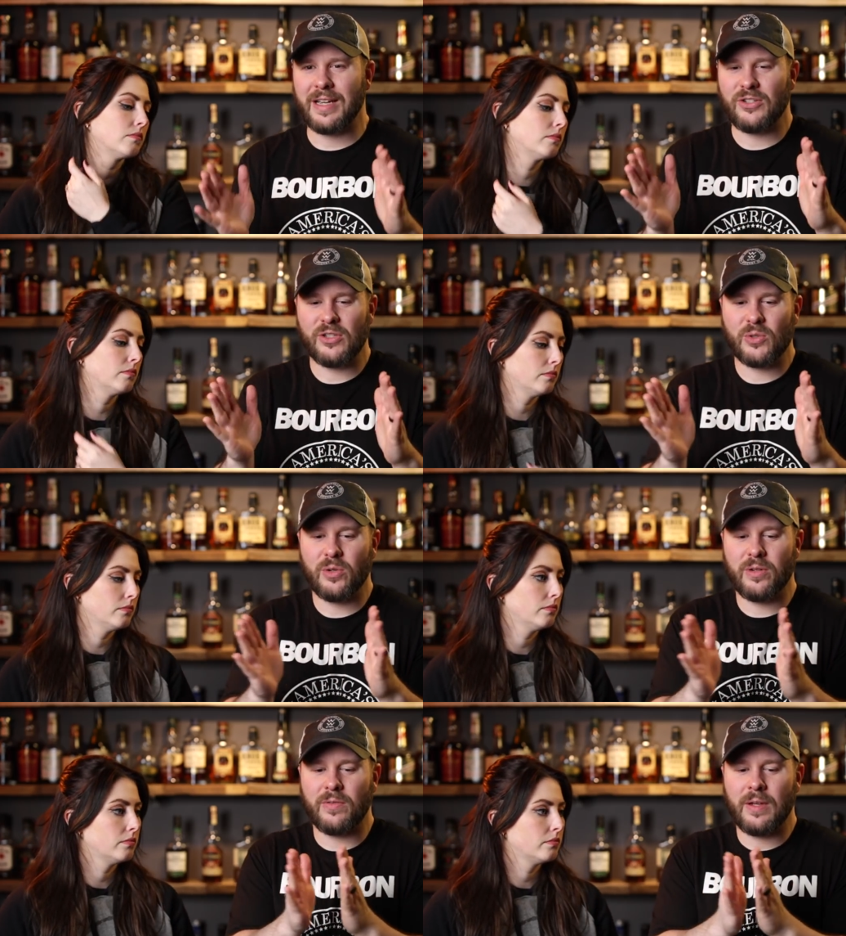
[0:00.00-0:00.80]
Speaker 1: It's just
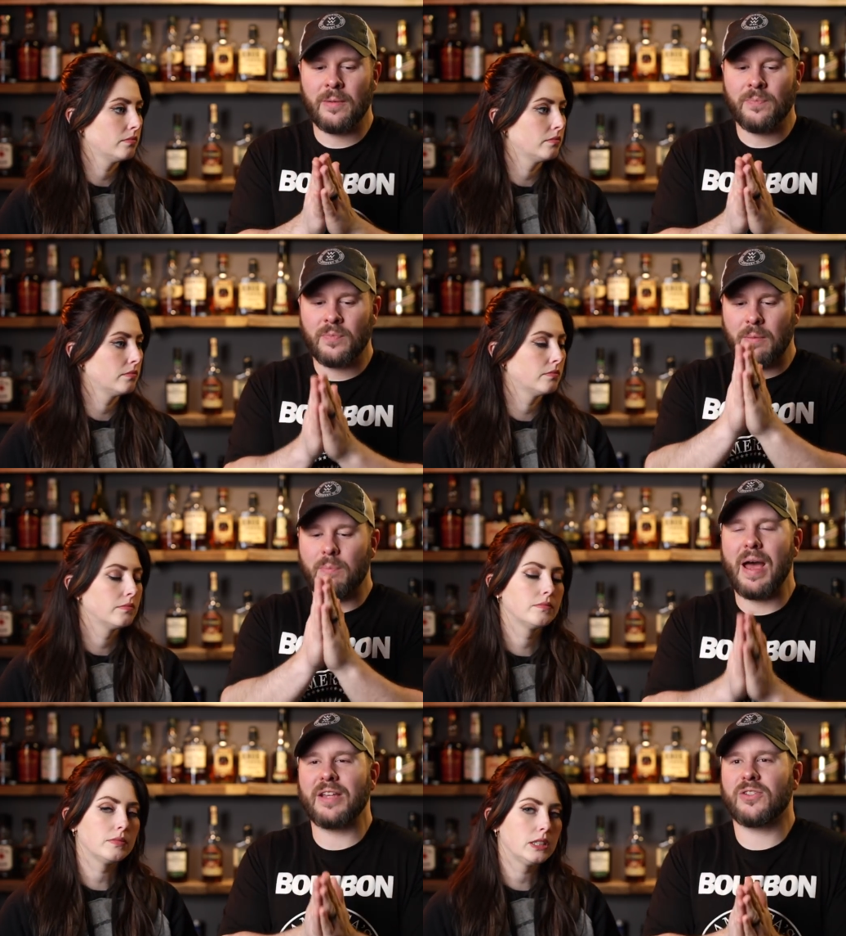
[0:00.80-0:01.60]
sort of
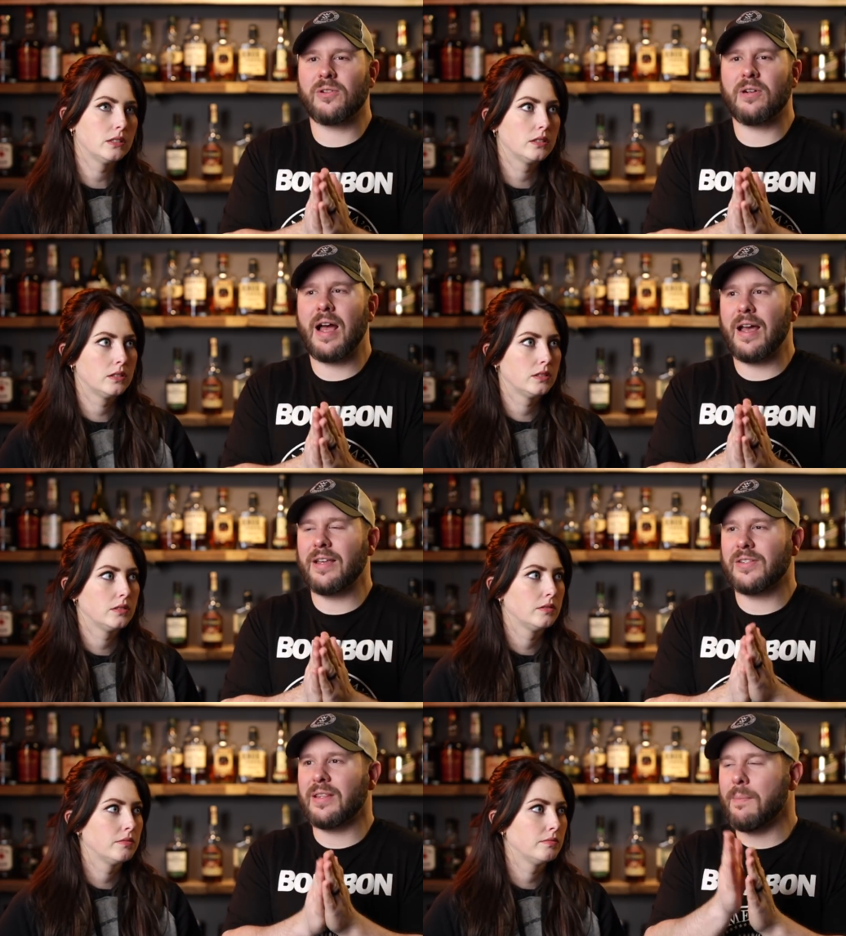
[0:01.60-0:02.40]

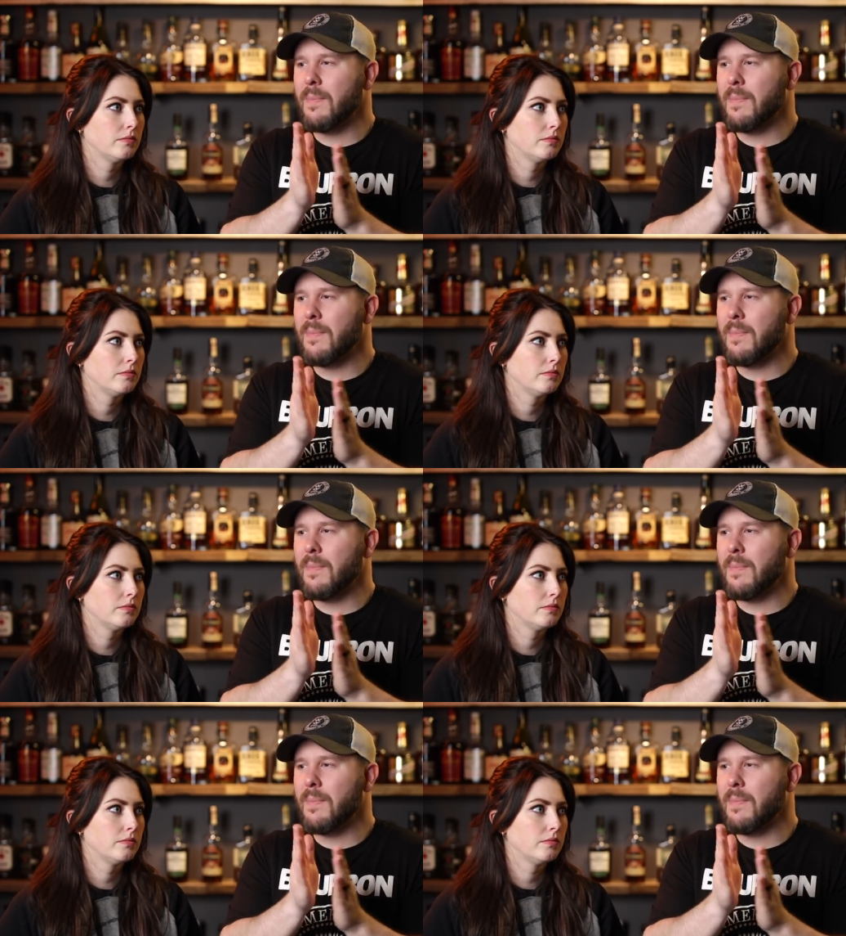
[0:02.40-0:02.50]
bastardized in the